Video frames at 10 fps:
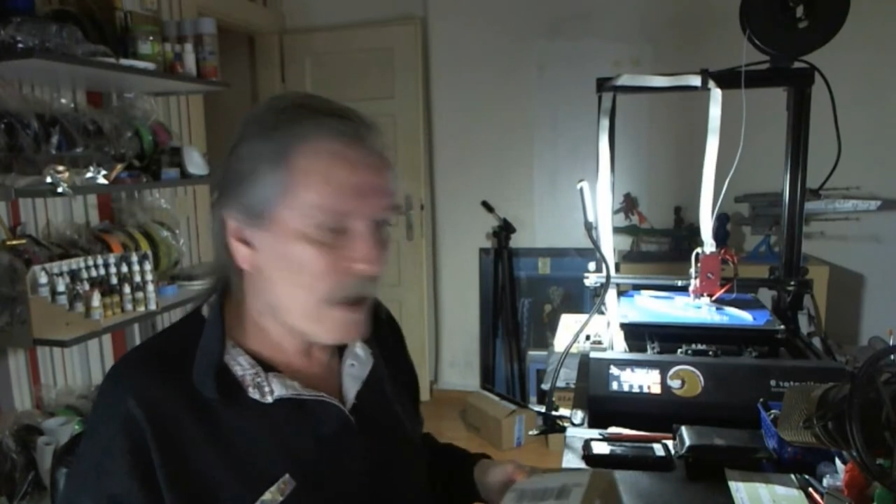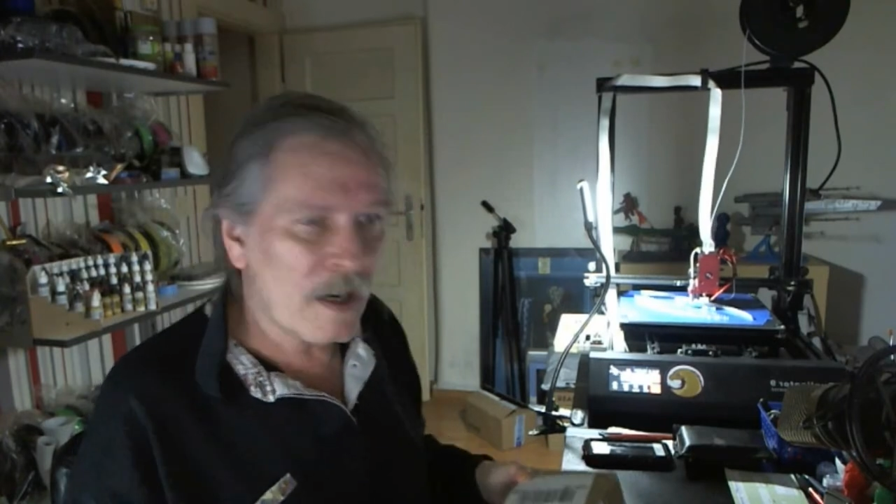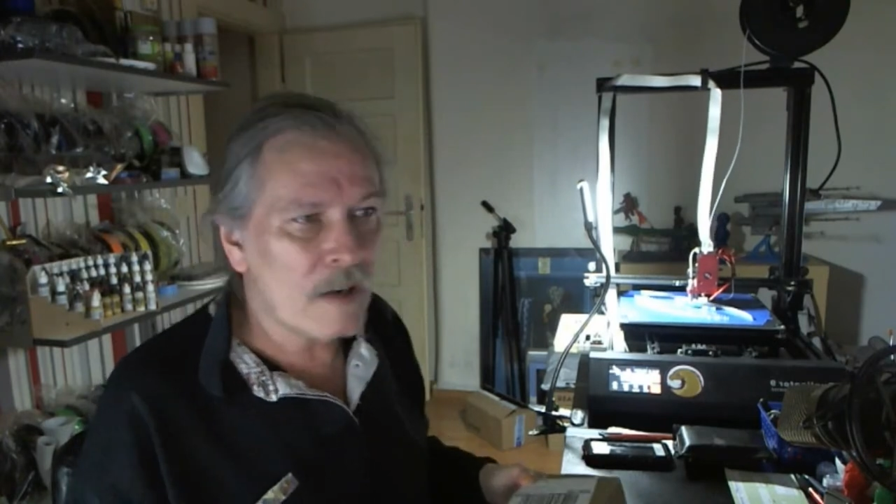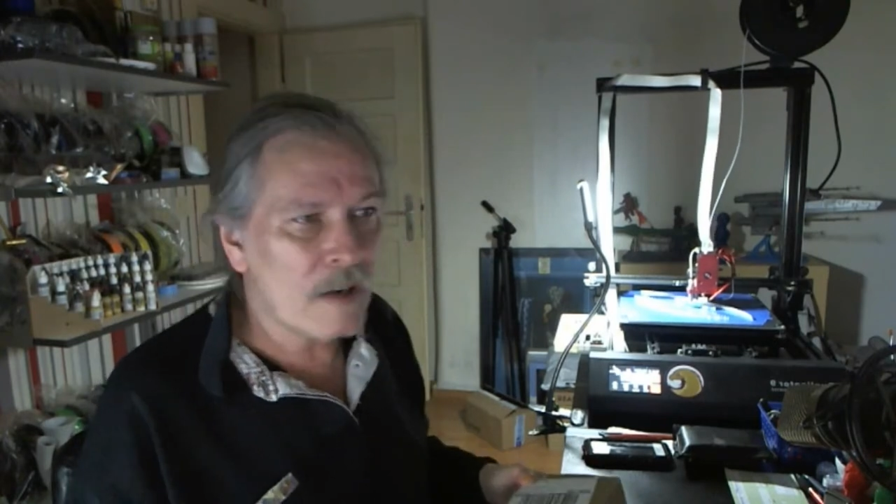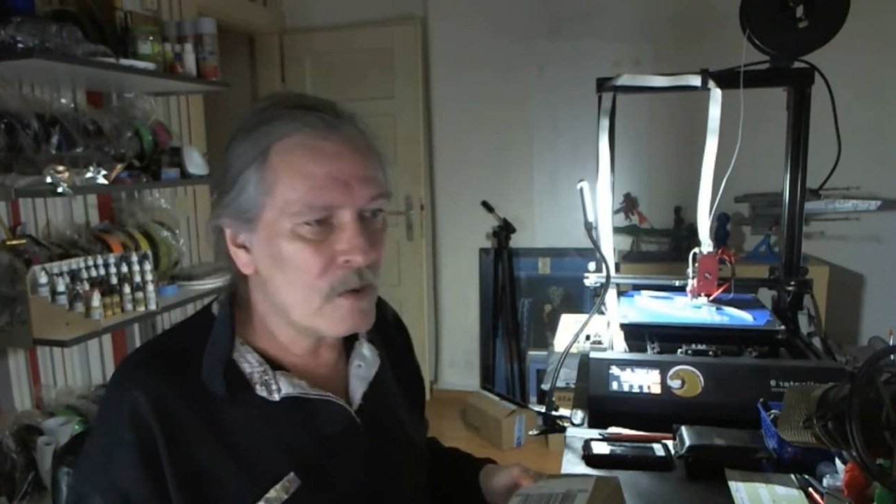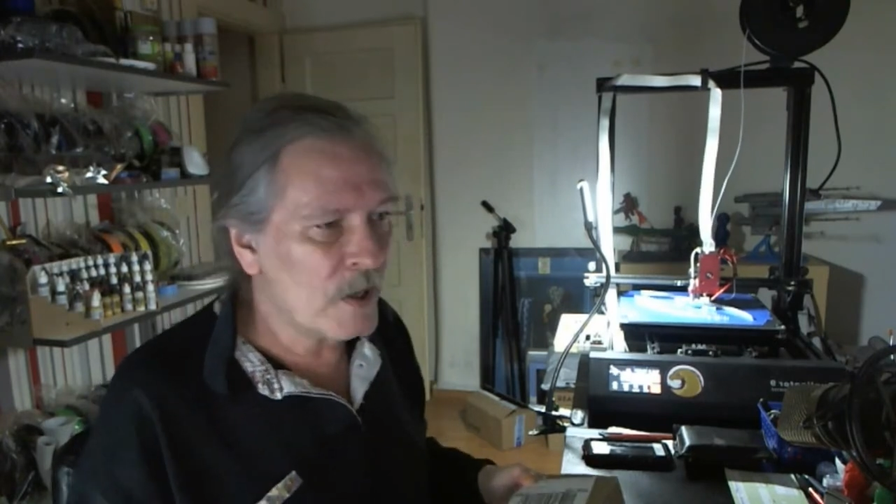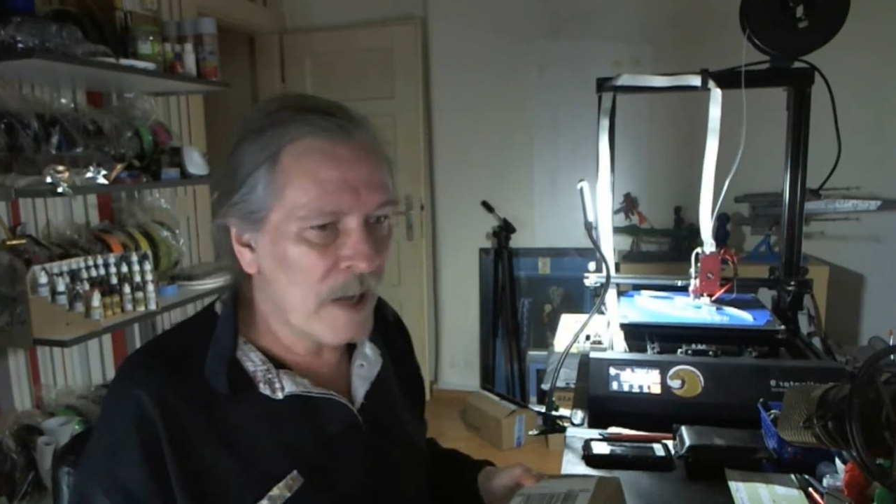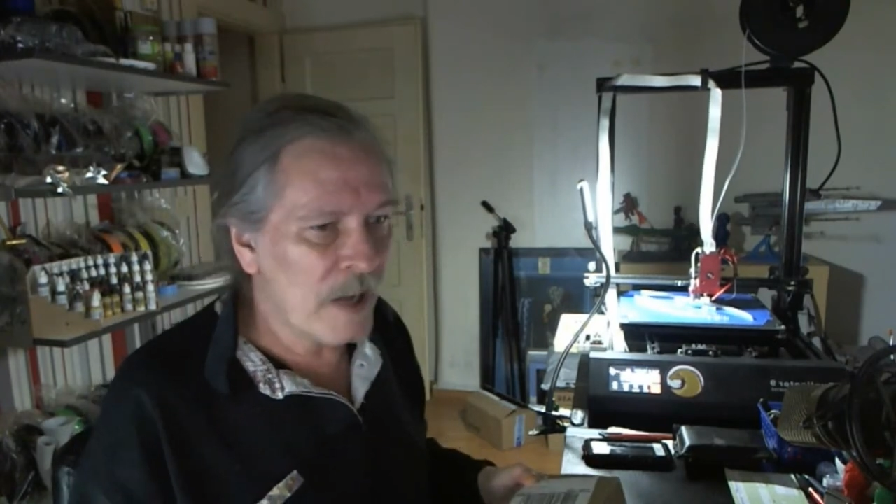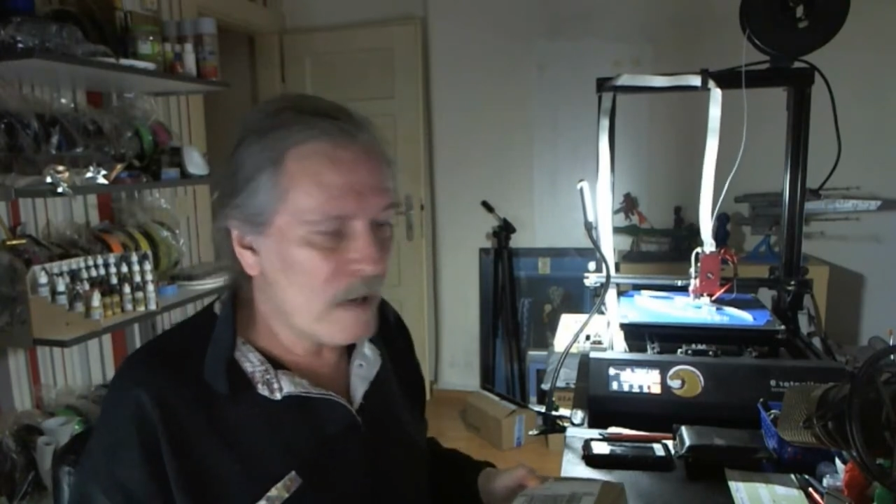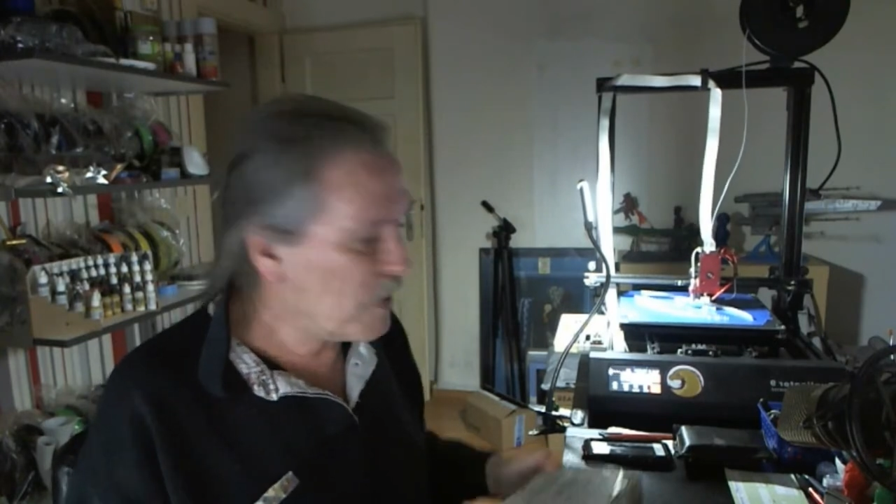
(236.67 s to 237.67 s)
did I do today?